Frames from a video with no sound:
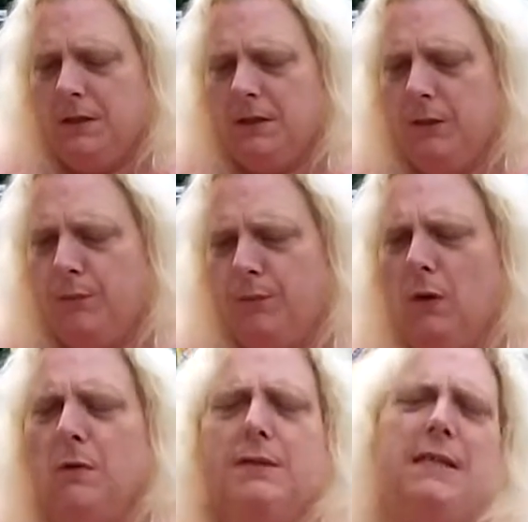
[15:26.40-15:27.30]
So for
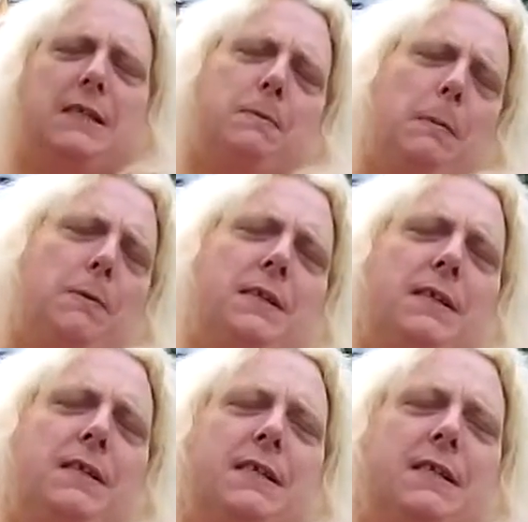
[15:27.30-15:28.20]
all intents and
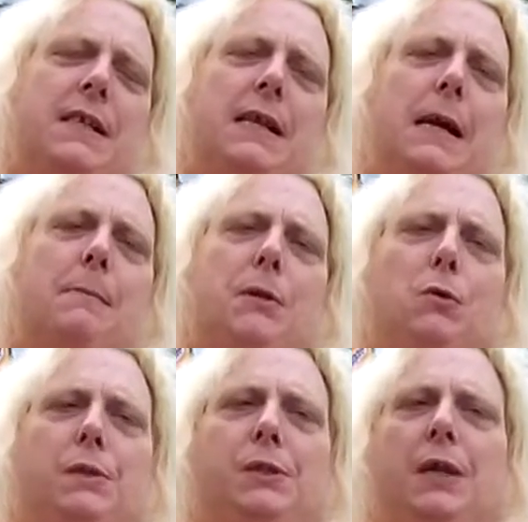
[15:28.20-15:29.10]
purposes, it's like I'm an
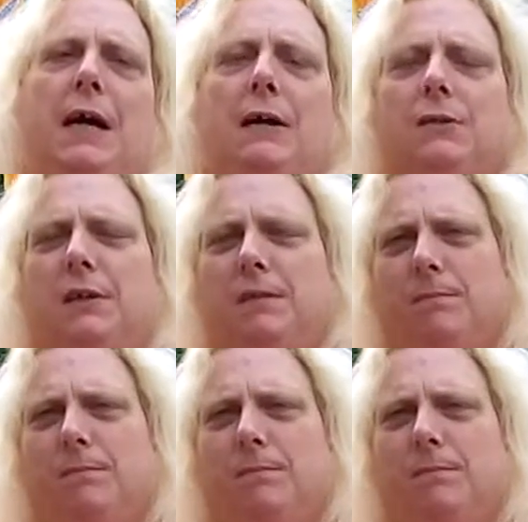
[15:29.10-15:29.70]
only child.